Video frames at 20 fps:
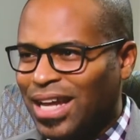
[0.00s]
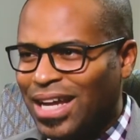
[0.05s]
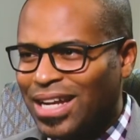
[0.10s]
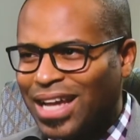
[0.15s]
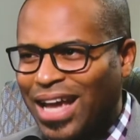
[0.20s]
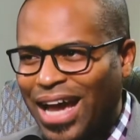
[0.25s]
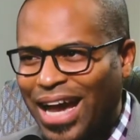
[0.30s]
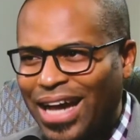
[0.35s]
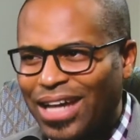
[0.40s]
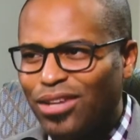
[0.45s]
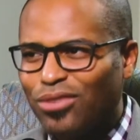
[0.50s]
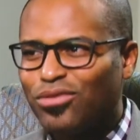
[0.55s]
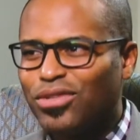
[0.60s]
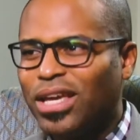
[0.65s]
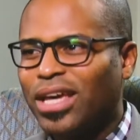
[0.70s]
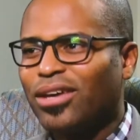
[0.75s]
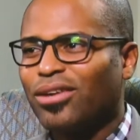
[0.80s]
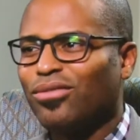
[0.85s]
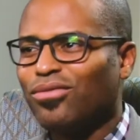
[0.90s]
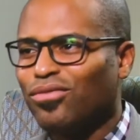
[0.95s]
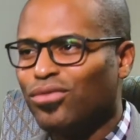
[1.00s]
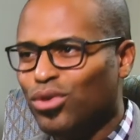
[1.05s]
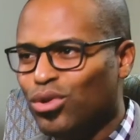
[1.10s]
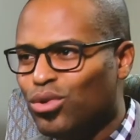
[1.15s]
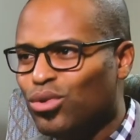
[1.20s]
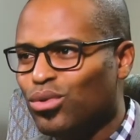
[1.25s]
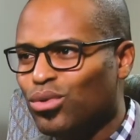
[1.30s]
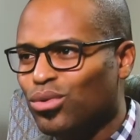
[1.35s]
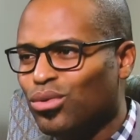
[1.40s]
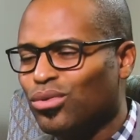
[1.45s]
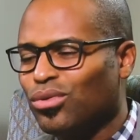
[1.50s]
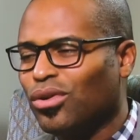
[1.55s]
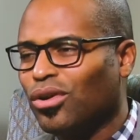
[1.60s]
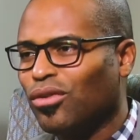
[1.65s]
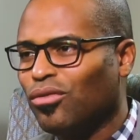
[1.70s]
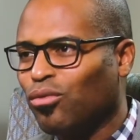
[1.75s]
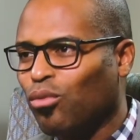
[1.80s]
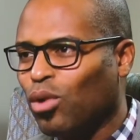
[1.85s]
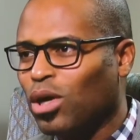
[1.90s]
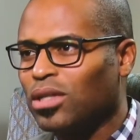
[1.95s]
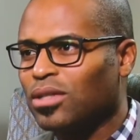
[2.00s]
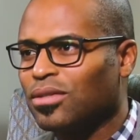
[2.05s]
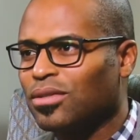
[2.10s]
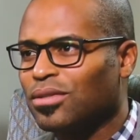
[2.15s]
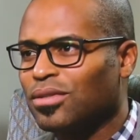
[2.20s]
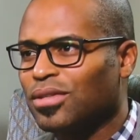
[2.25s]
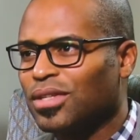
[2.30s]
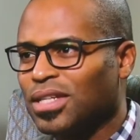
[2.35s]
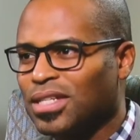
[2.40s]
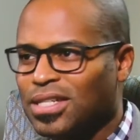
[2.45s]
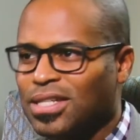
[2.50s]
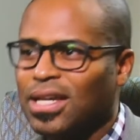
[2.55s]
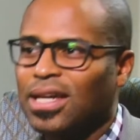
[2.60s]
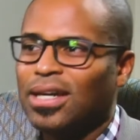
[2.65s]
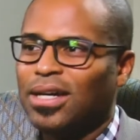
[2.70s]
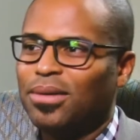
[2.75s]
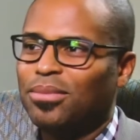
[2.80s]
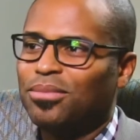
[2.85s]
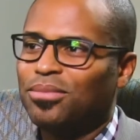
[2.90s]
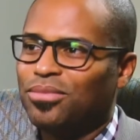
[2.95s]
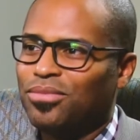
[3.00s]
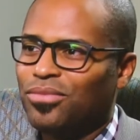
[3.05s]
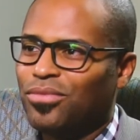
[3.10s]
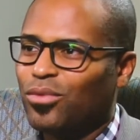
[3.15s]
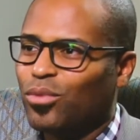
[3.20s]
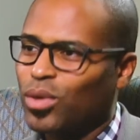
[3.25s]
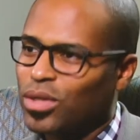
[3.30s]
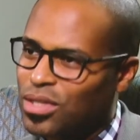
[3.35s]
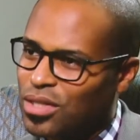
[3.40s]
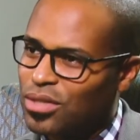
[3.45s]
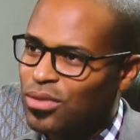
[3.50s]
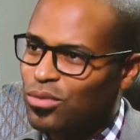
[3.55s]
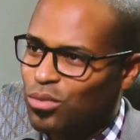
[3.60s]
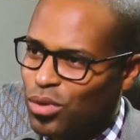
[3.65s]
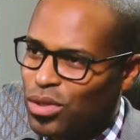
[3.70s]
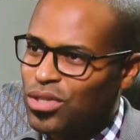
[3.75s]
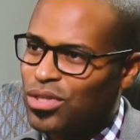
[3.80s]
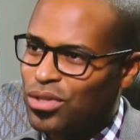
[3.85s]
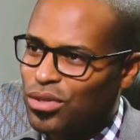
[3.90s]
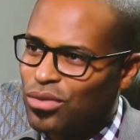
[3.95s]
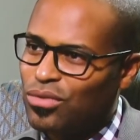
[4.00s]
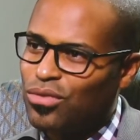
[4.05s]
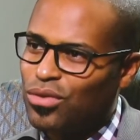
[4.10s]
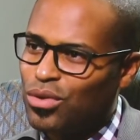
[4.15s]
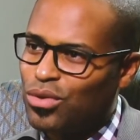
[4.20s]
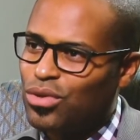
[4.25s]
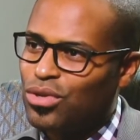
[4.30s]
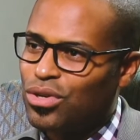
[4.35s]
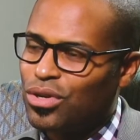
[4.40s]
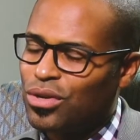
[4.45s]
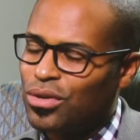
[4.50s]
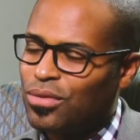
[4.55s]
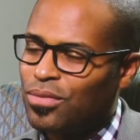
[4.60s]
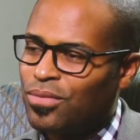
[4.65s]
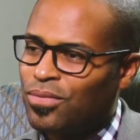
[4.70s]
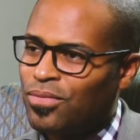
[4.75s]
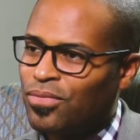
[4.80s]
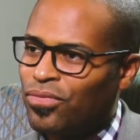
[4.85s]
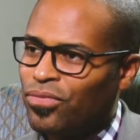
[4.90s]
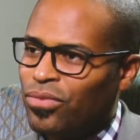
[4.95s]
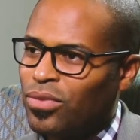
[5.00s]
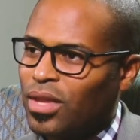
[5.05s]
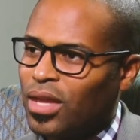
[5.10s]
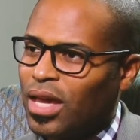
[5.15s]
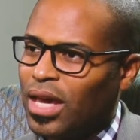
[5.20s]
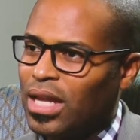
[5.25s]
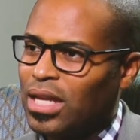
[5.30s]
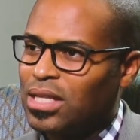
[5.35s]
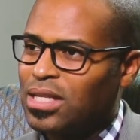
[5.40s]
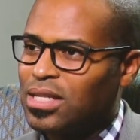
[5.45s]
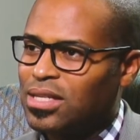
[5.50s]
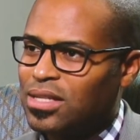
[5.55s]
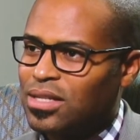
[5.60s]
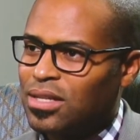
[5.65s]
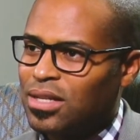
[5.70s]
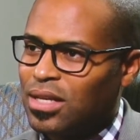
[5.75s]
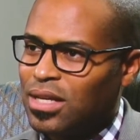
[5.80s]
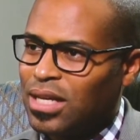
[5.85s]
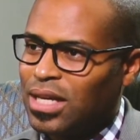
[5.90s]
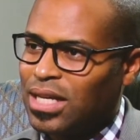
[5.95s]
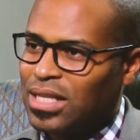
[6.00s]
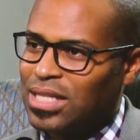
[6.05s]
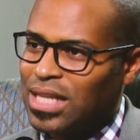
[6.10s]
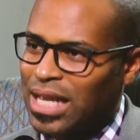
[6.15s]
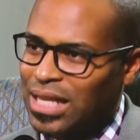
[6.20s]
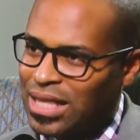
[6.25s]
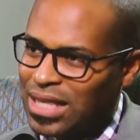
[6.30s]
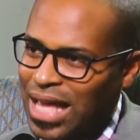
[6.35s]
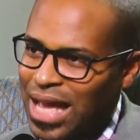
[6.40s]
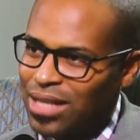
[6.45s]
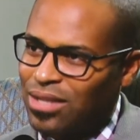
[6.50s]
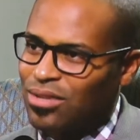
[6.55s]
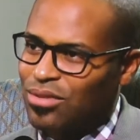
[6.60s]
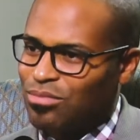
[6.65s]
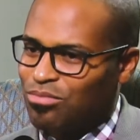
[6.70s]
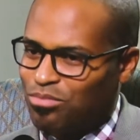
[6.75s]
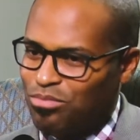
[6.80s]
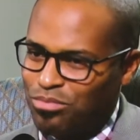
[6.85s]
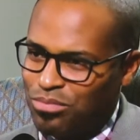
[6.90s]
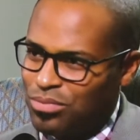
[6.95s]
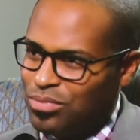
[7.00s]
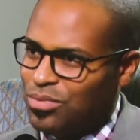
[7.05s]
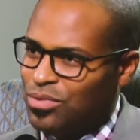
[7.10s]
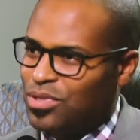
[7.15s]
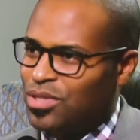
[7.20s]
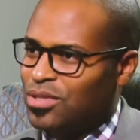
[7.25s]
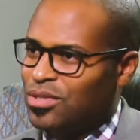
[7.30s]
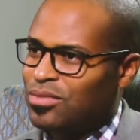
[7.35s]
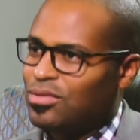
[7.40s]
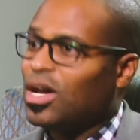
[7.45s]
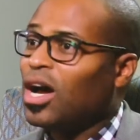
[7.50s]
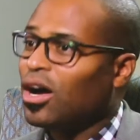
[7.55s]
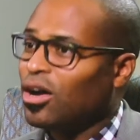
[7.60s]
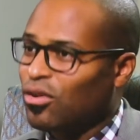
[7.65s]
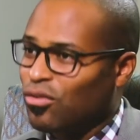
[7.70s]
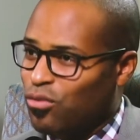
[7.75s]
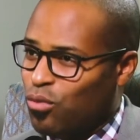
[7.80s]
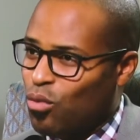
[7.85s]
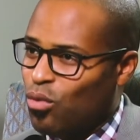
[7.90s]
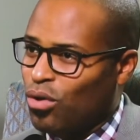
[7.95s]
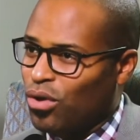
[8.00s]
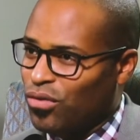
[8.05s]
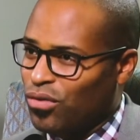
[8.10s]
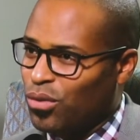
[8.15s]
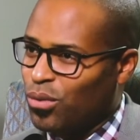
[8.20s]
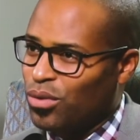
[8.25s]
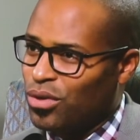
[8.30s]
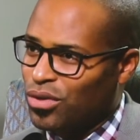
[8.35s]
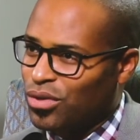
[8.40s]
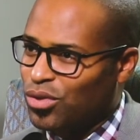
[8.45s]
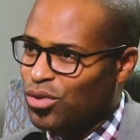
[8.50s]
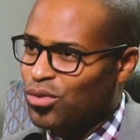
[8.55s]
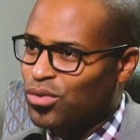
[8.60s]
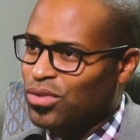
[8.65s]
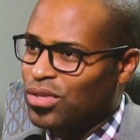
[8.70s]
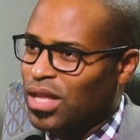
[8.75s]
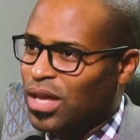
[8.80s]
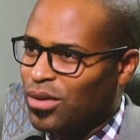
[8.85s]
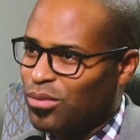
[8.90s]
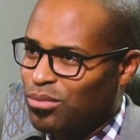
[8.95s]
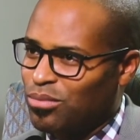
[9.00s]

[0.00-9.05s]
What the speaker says: kind of take a view of what is to come, what's in the future. And it's at that tug of war, if you want to use that